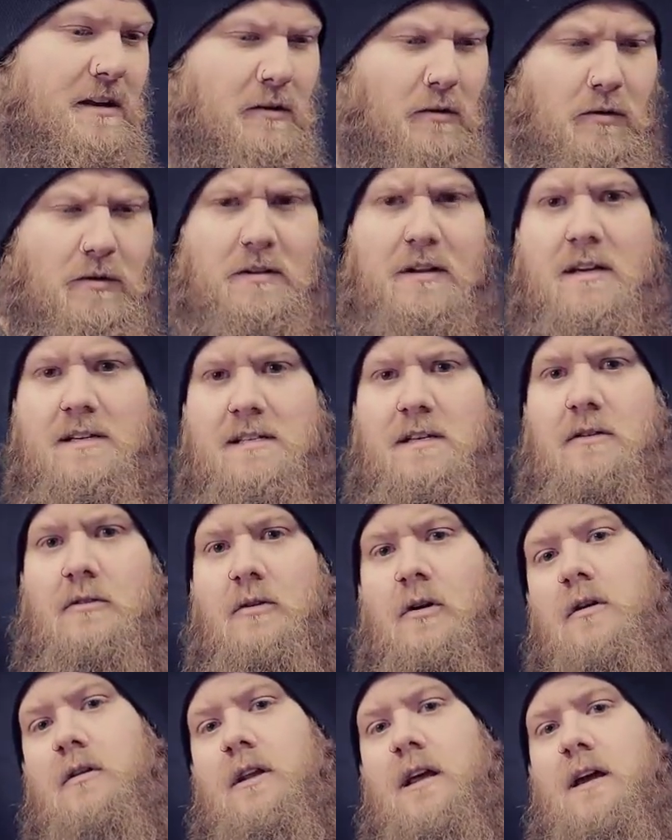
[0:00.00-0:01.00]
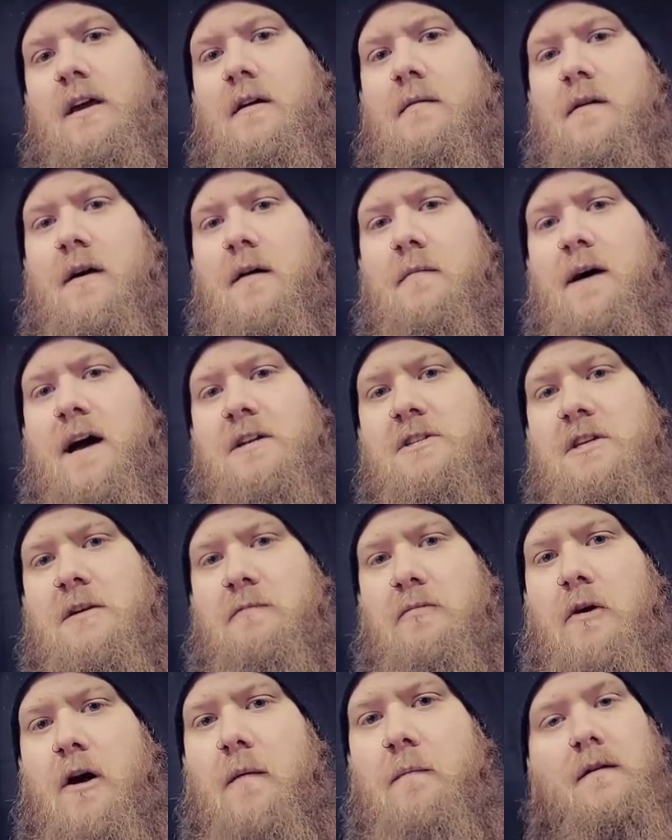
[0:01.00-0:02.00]
know, it doesn't look like a, a magic
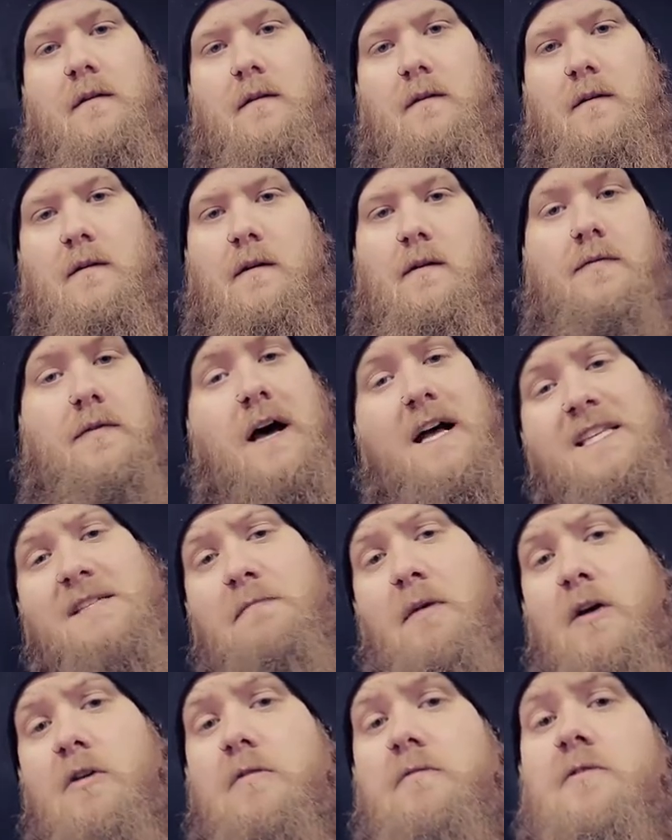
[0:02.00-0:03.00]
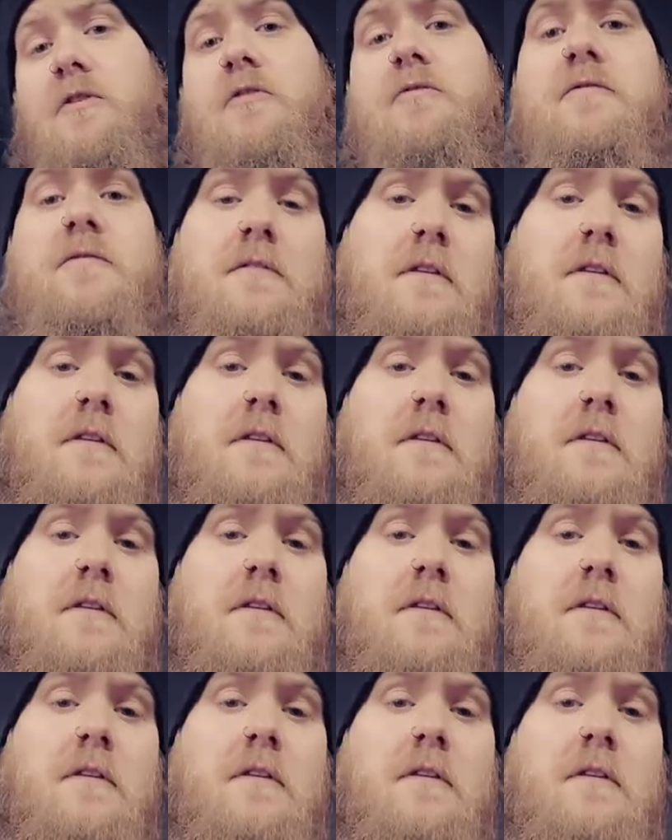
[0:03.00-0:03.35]
prop. That's my review for